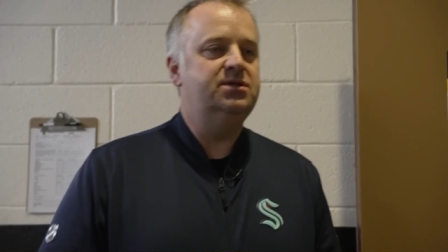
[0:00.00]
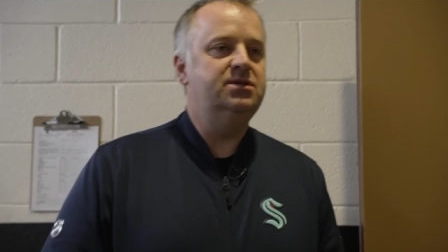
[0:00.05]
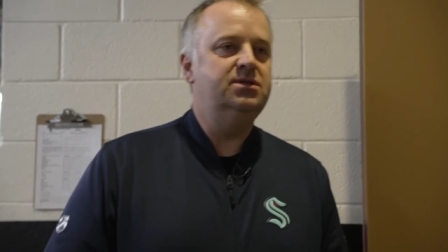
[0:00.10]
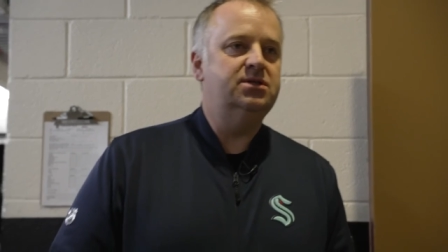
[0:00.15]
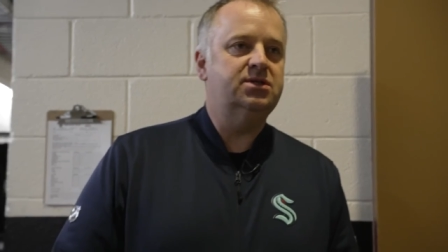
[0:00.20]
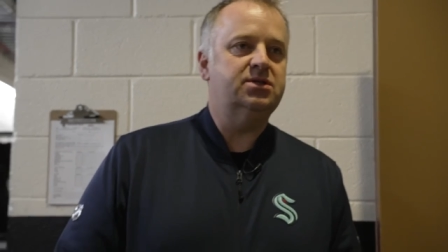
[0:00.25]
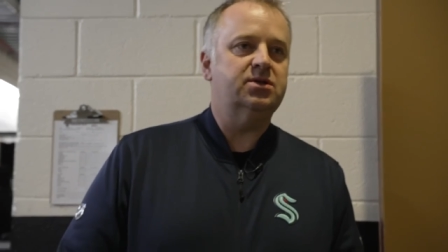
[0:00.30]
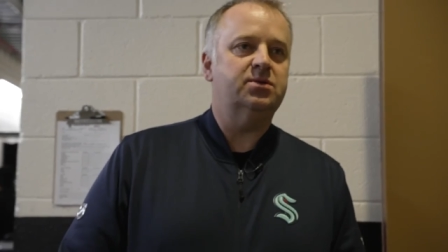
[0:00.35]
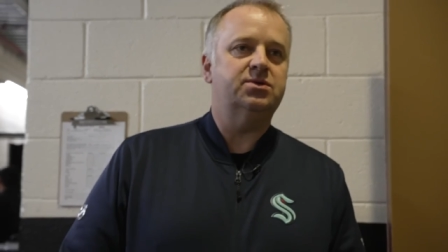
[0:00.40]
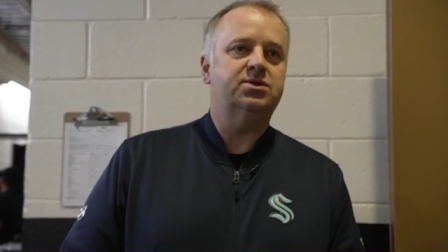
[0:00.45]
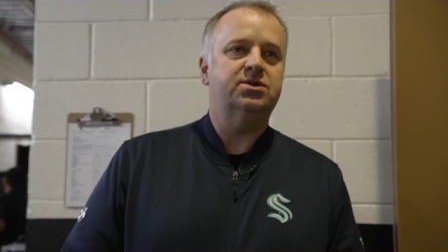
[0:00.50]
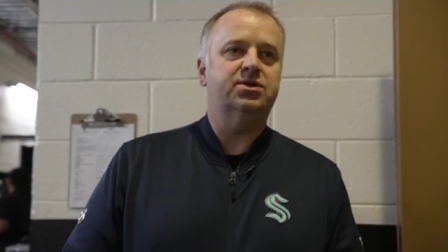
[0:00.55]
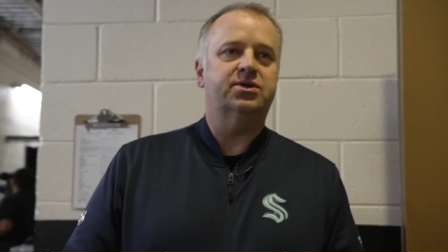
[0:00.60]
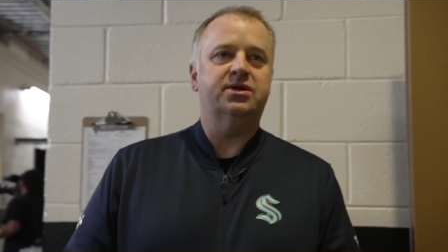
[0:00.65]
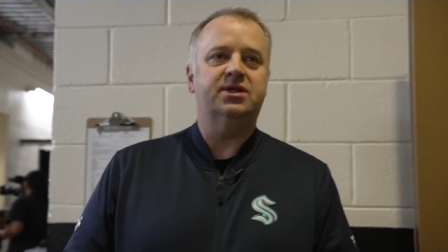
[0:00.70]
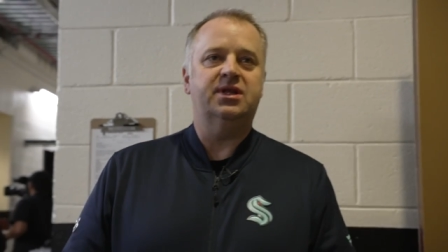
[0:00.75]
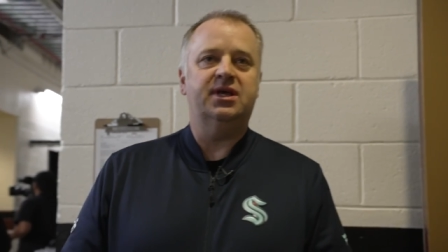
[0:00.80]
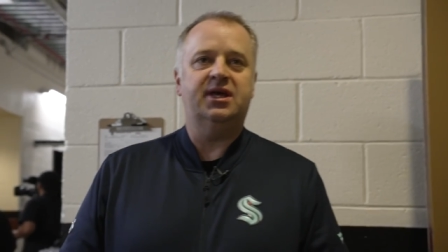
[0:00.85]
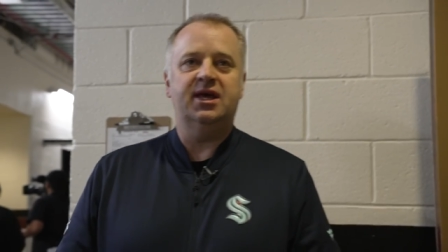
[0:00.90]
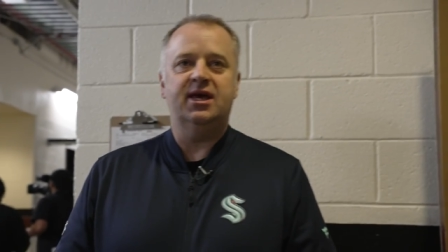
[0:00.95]
So
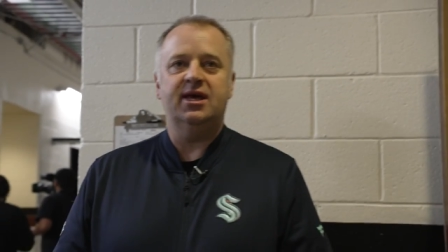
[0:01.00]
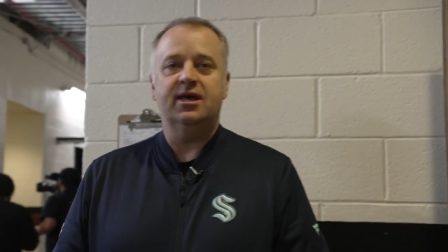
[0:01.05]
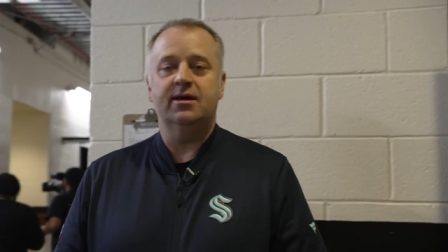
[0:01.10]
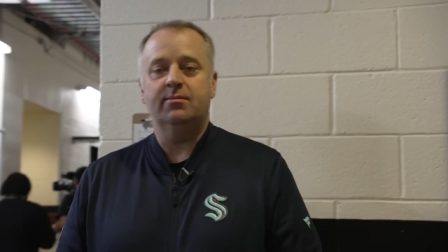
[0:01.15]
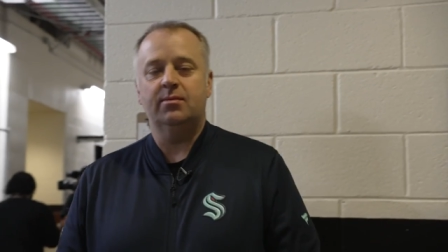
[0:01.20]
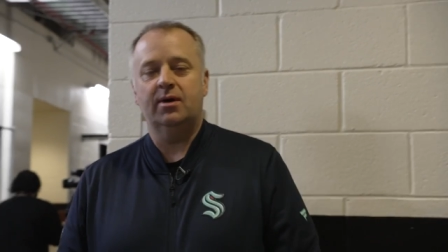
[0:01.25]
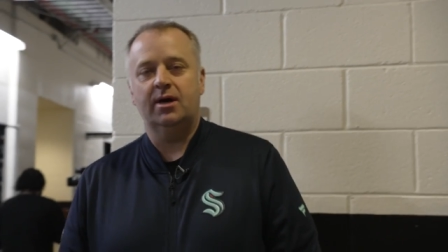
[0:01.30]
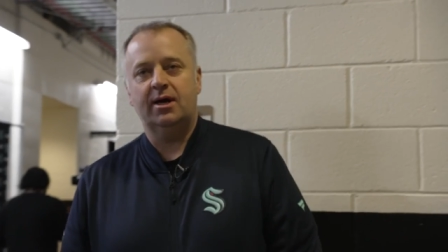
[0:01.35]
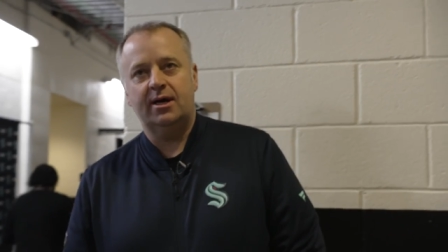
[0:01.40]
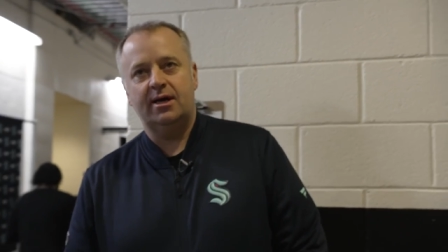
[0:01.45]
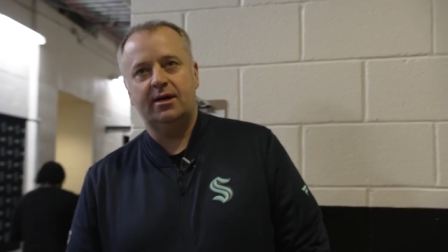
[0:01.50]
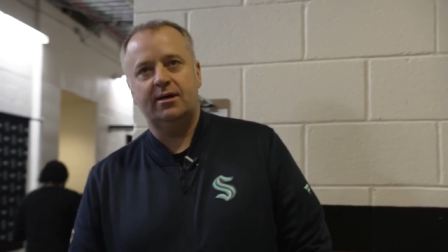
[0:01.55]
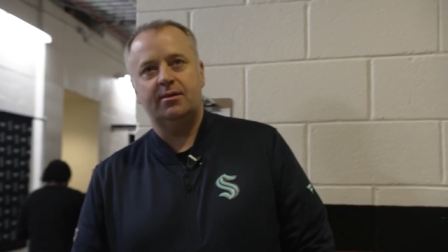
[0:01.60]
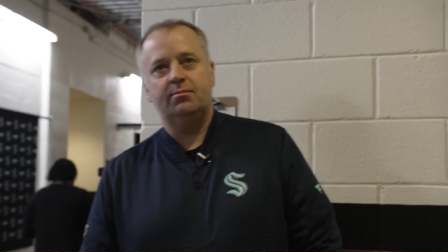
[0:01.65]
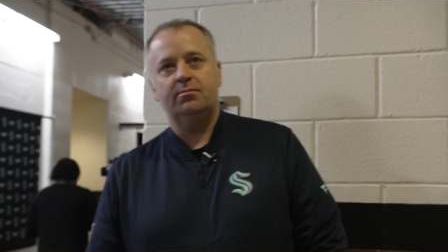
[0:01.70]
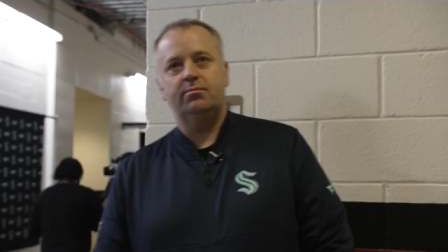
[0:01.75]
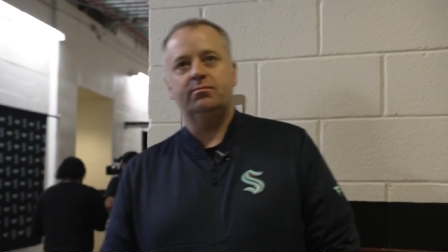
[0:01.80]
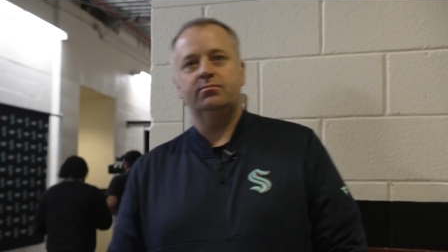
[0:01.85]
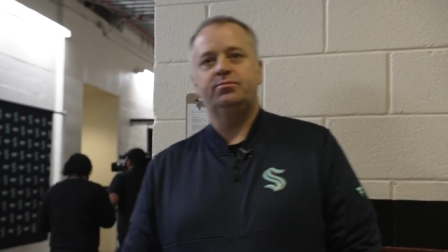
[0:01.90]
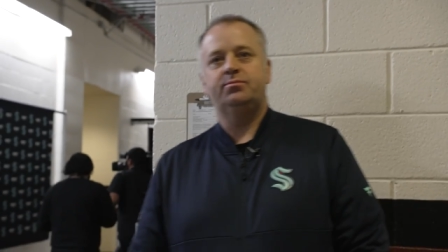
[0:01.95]
during the game,
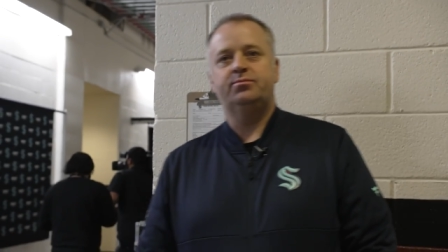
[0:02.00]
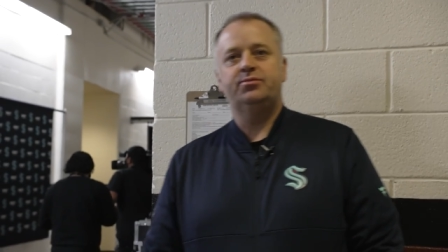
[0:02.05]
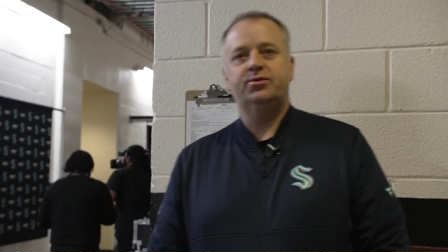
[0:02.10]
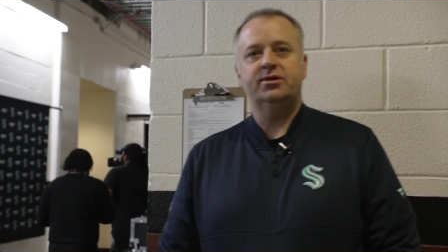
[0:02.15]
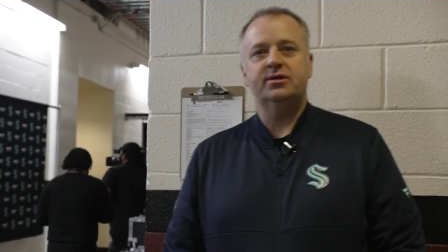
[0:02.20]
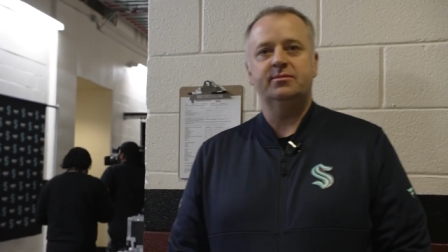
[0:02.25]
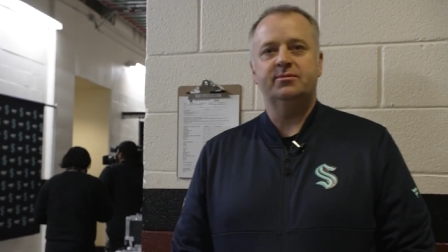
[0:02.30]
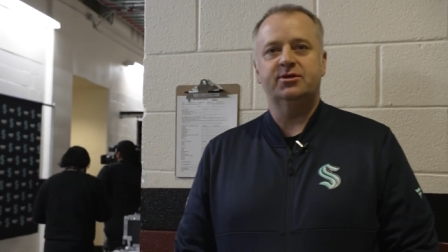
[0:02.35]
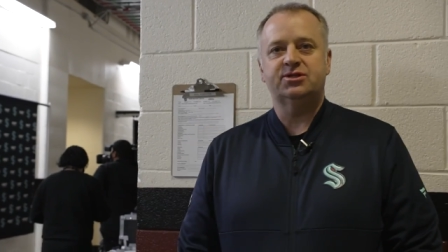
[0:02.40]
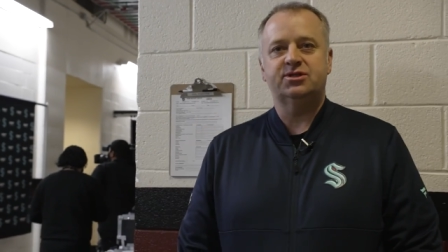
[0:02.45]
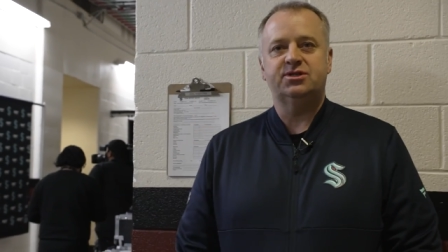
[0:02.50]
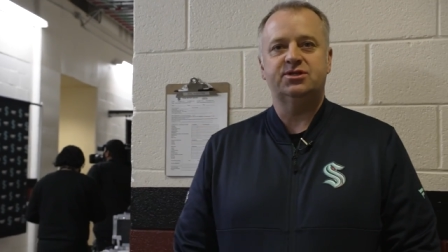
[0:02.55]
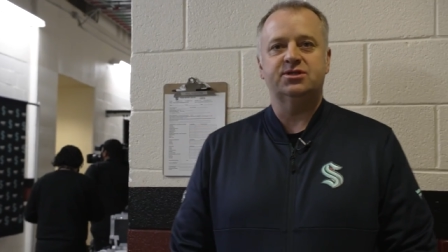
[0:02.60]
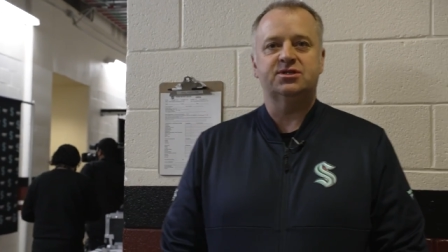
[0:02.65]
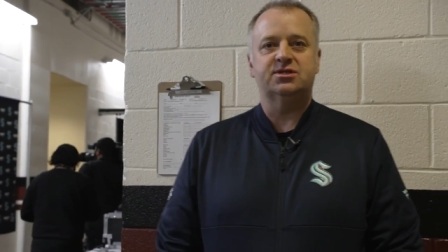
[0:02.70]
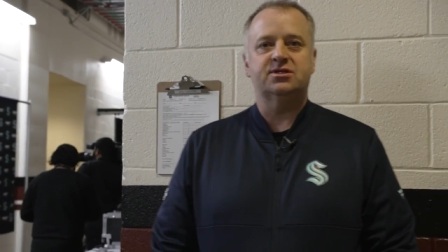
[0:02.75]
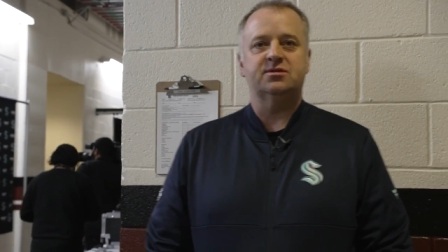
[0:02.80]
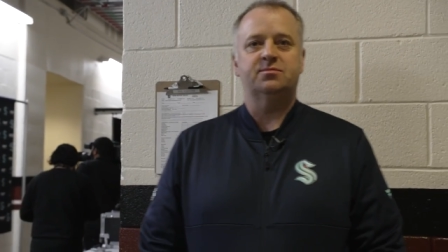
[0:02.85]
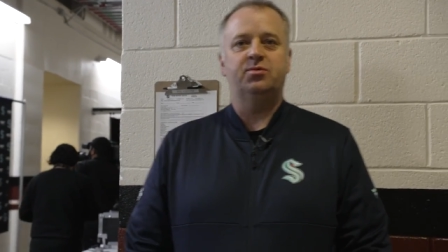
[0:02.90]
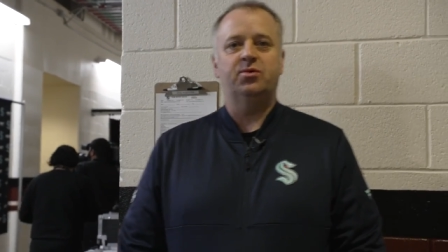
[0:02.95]
I'm pretty much
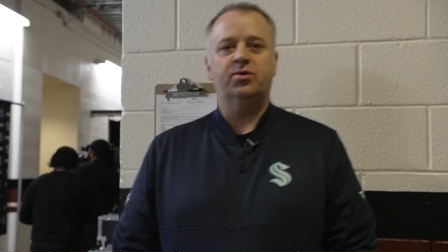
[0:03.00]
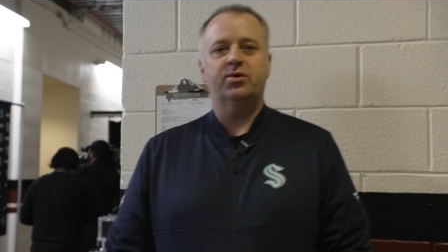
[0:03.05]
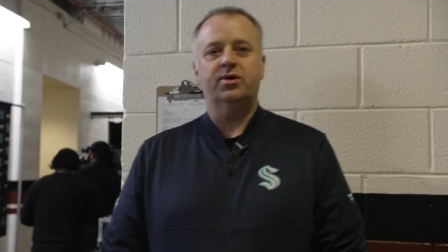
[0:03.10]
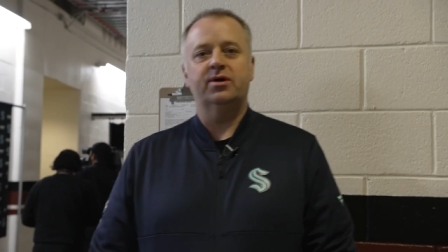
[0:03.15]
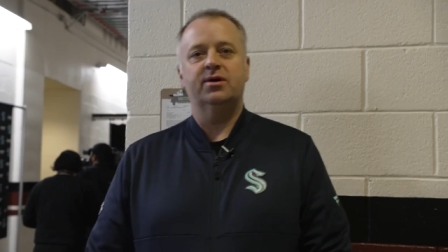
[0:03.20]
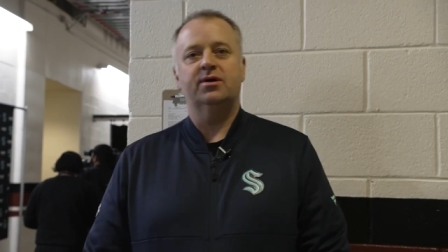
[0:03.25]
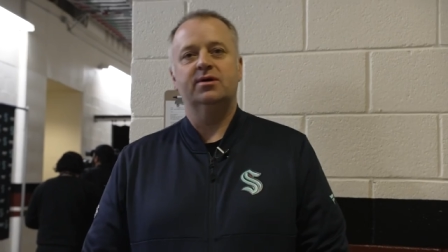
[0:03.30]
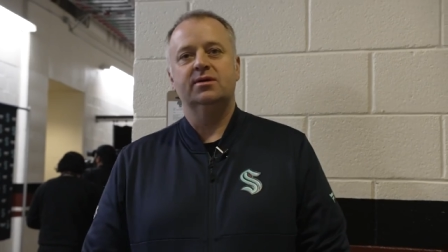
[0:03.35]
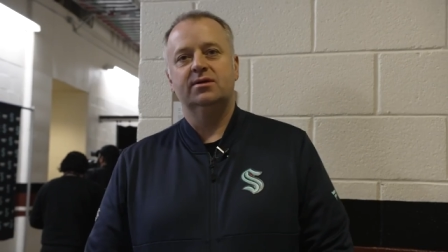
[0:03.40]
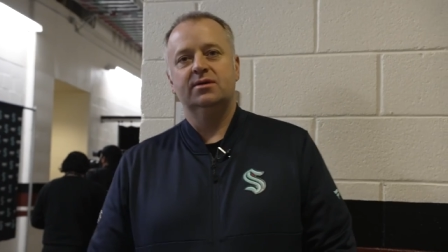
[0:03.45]
just support,